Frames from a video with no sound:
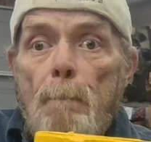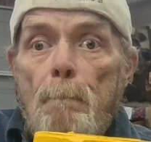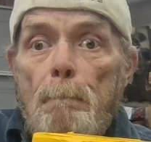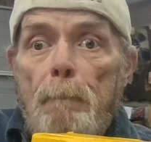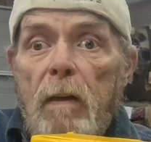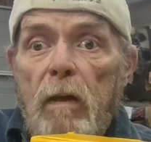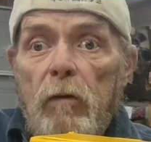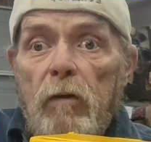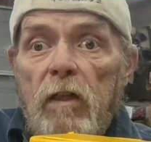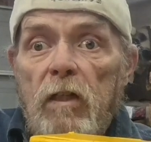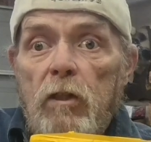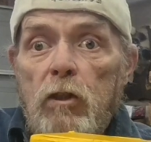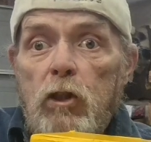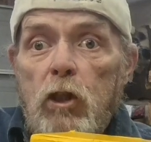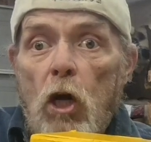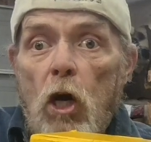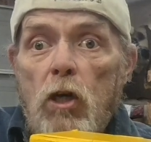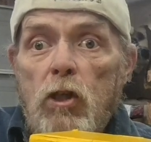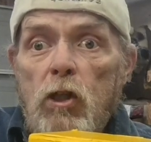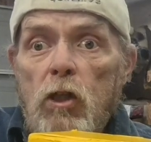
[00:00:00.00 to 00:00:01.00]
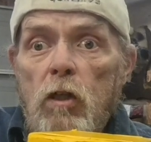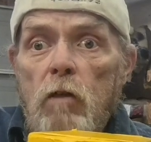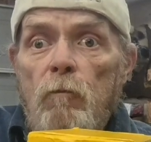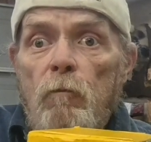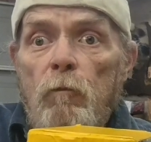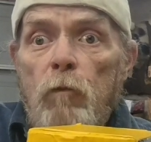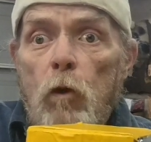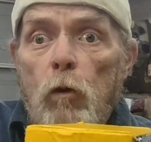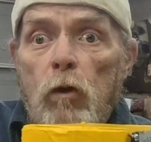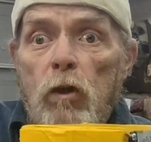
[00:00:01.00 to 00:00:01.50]
built-in
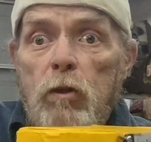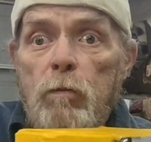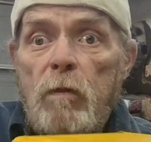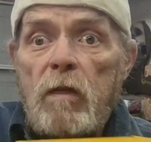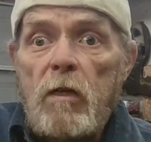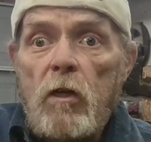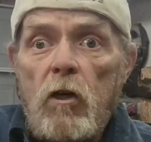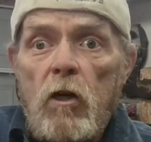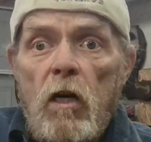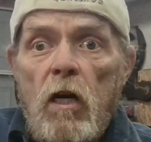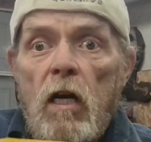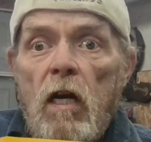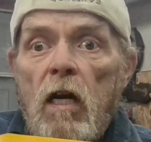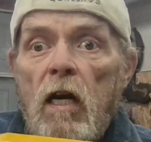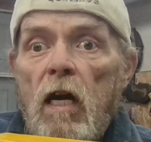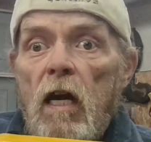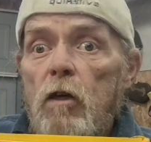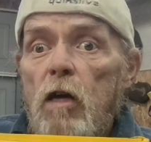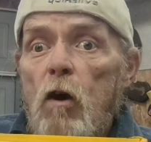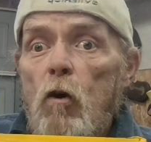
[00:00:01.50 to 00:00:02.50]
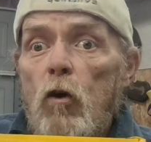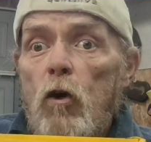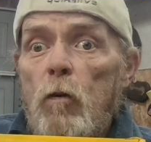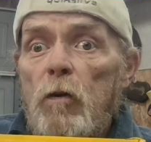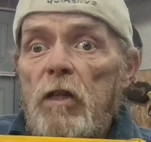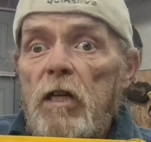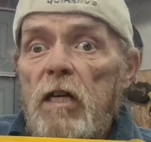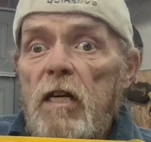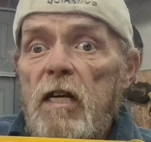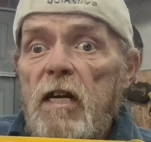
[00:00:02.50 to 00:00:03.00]
charger, voltage meter. Order
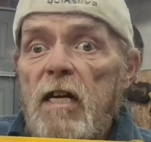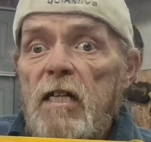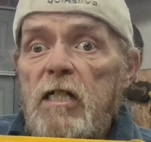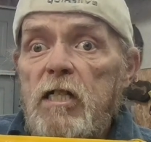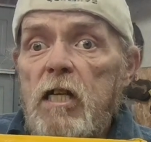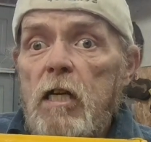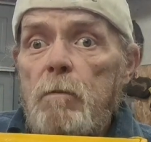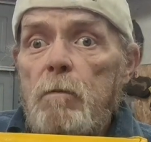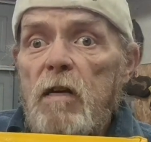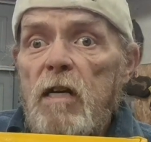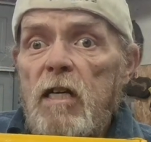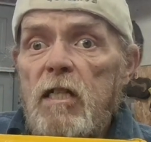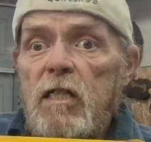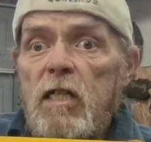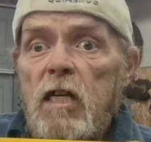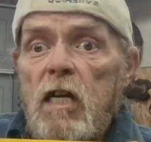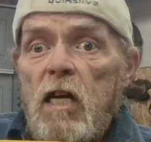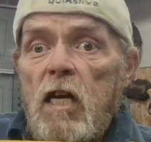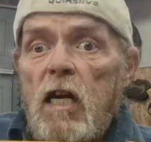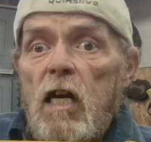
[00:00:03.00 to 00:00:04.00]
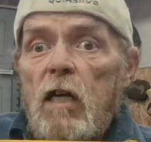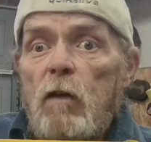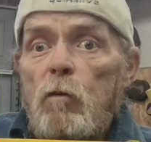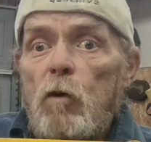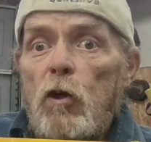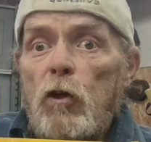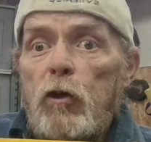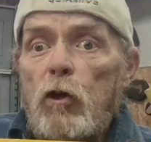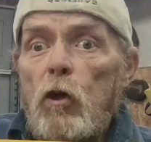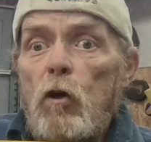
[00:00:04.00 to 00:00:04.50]
within the next 10 minutes and
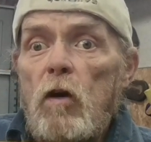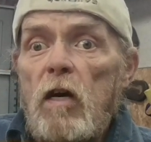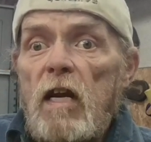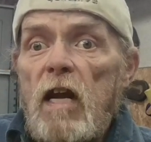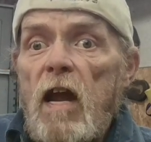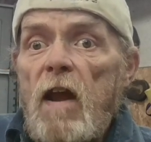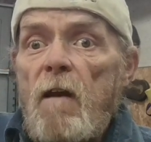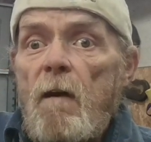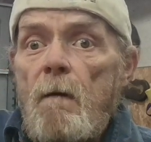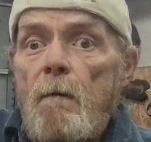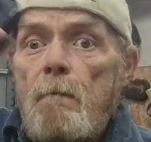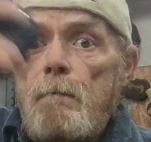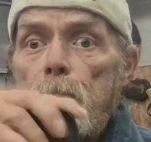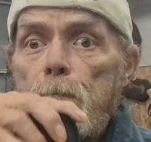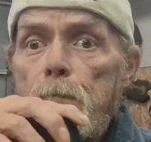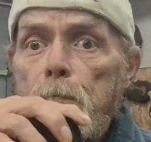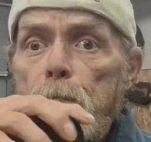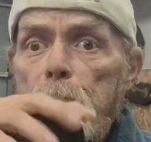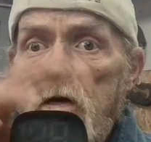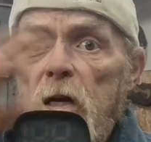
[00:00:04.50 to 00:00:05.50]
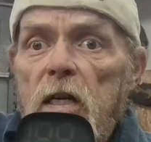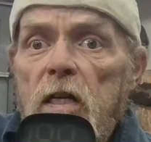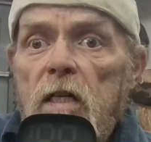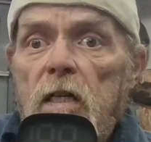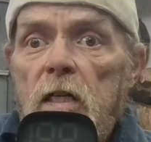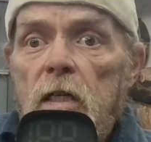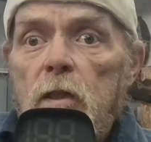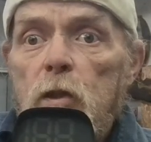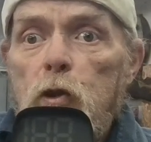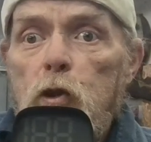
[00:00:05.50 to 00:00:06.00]
we'll throw in a
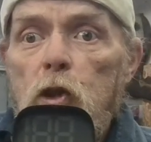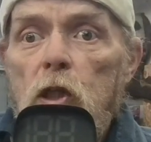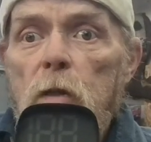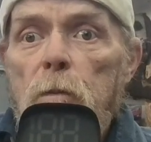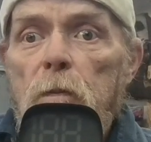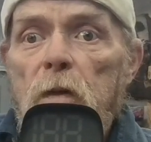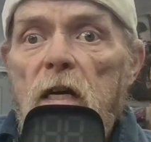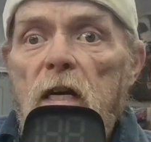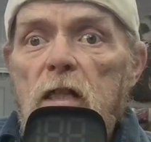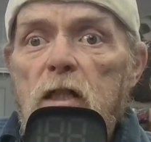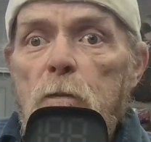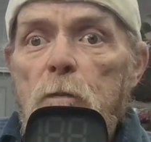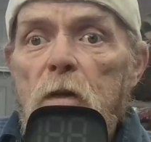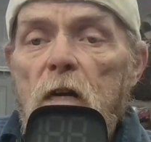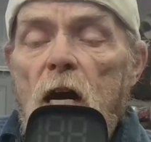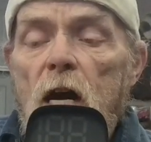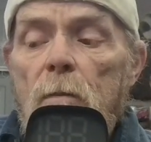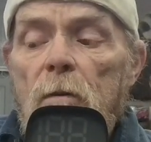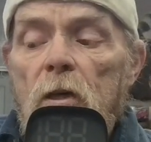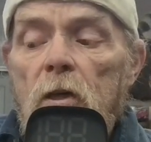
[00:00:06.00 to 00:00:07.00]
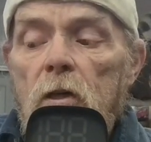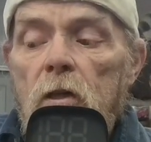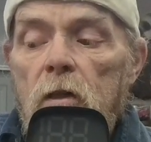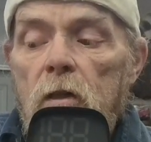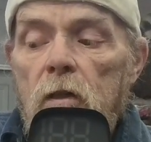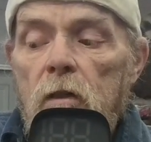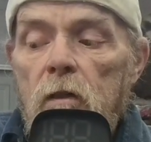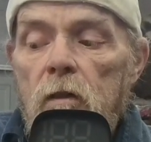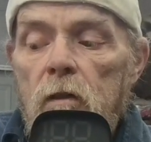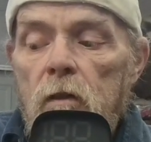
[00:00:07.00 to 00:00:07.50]
free GPS speedometer.
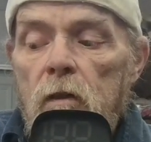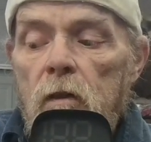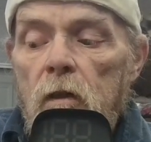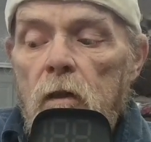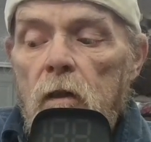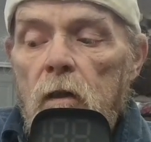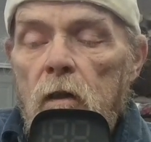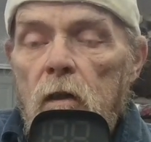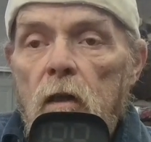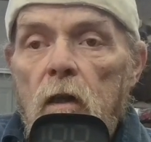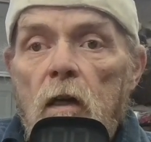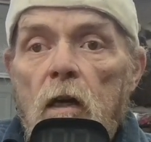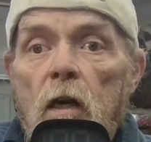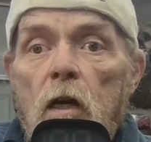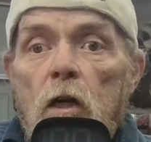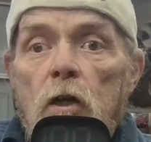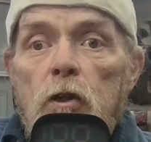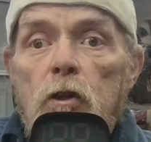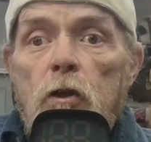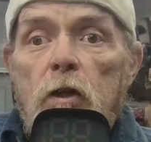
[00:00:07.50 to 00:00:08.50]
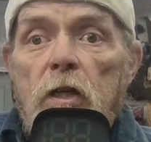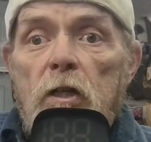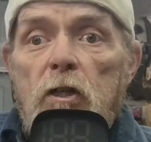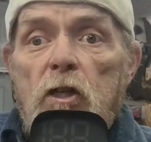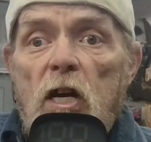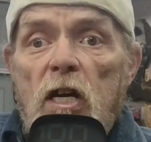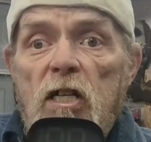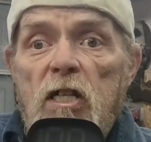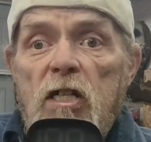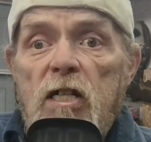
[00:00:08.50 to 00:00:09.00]
You can
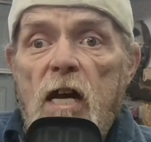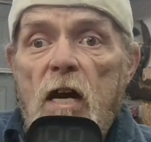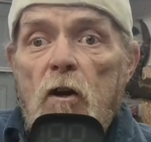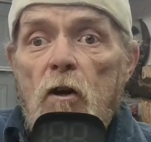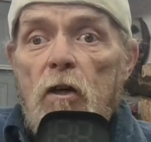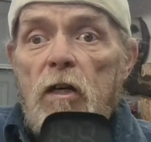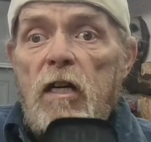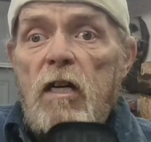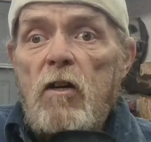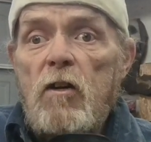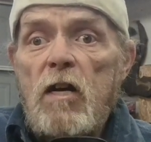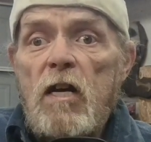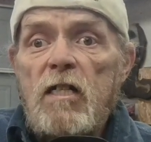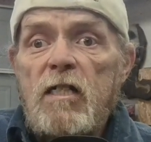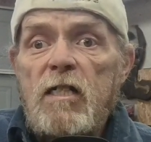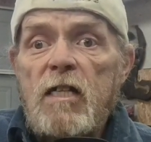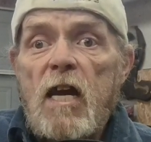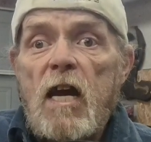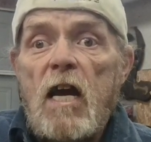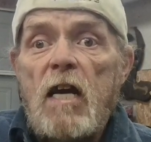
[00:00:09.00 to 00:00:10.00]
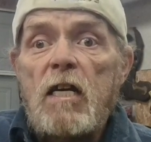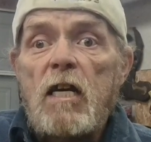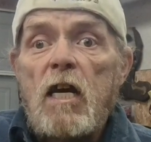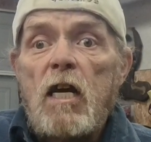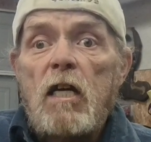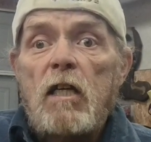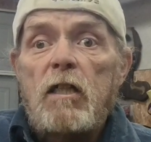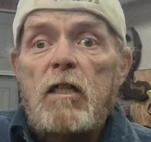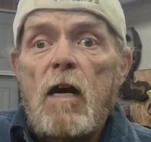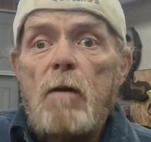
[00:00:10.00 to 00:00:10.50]
check us out on the internet at
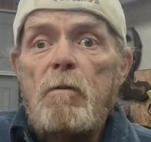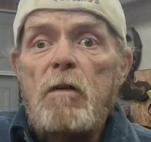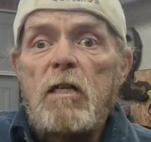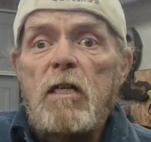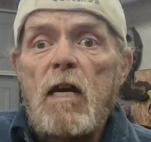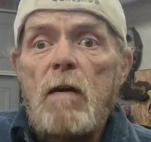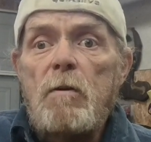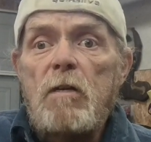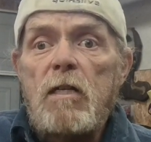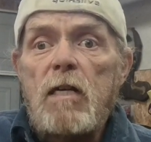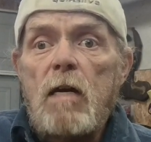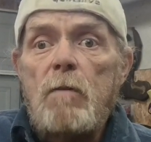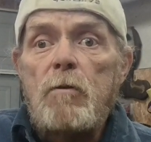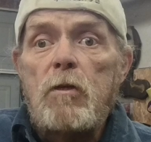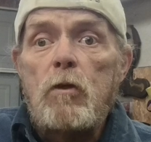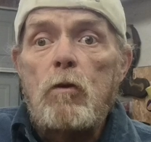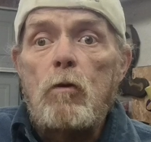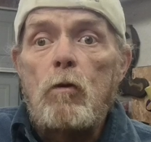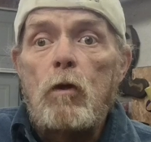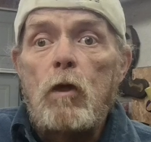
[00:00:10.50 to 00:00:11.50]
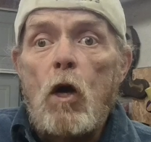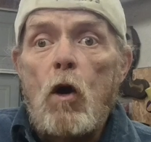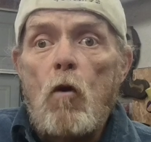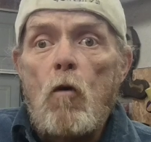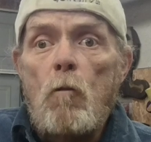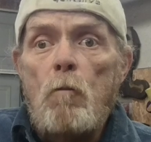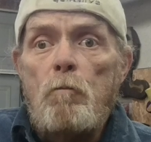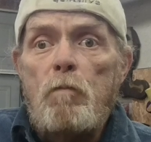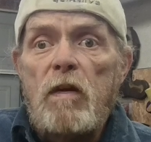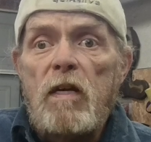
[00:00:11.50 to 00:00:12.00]

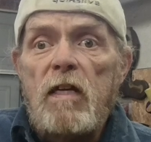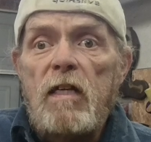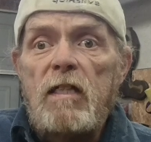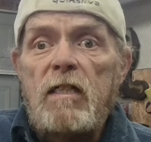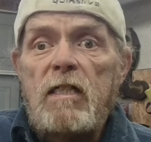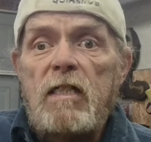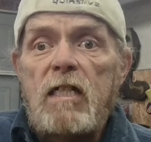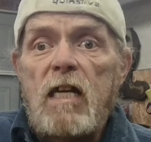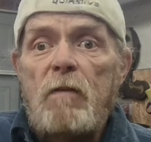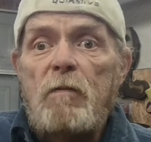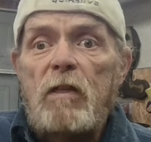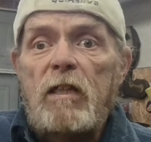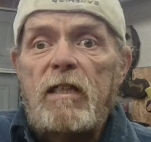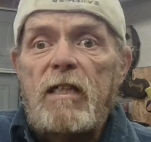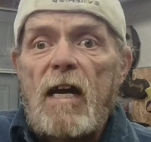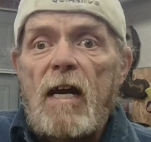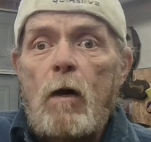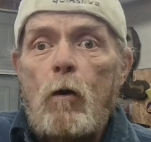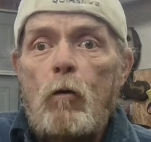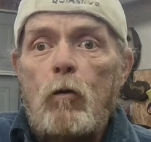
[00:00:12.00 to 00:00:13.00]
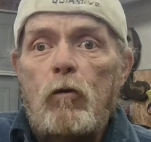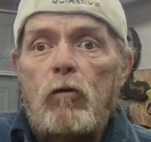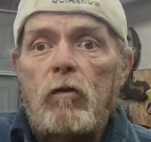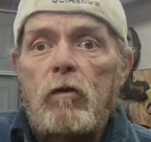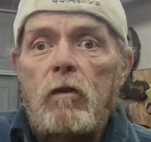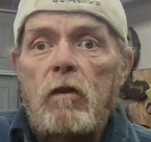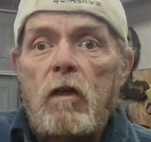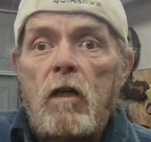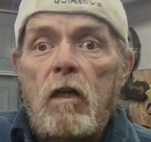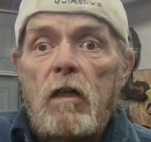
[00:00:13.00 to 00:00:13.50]

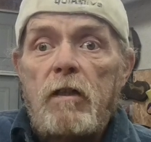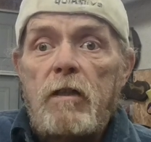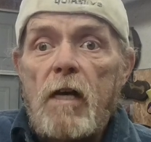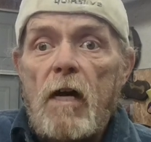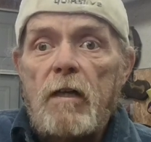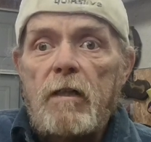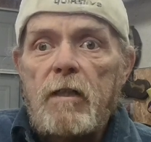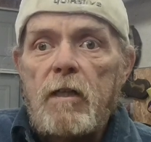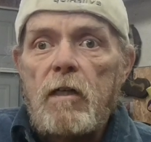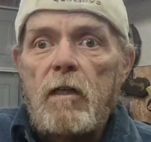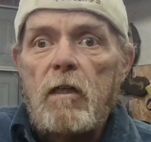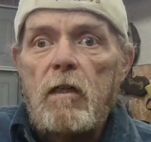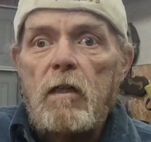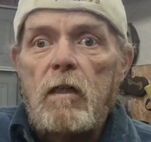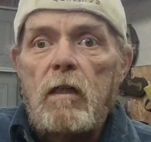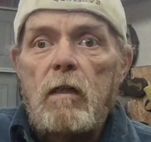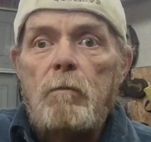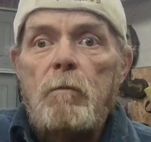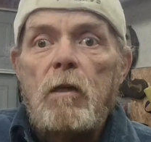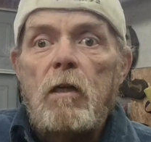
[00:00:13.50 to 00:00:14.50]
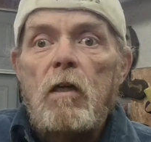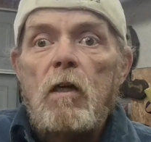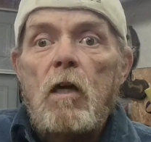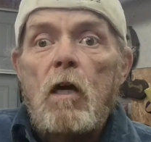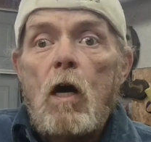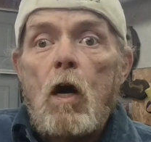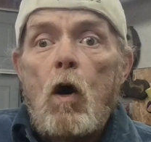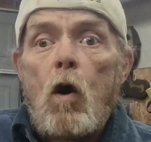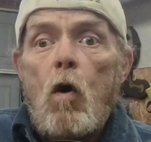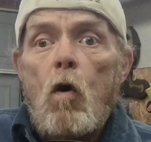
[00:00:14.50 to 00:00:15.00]
www.lonepig7000.com,
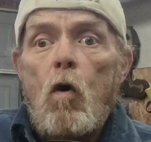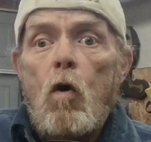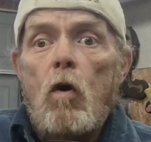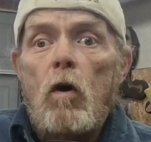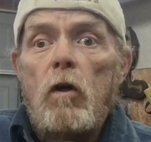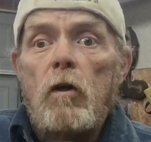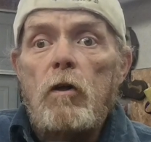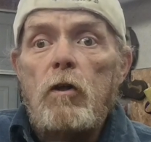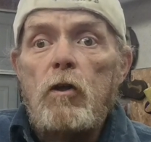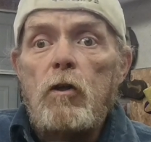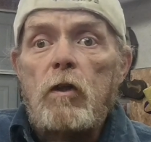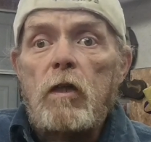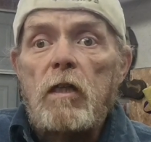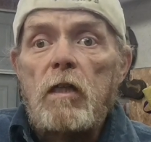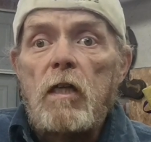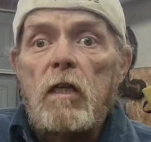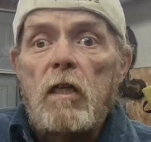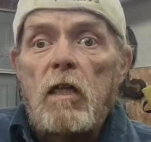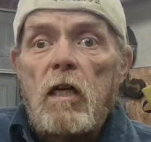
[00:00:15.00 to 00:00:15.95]
or you can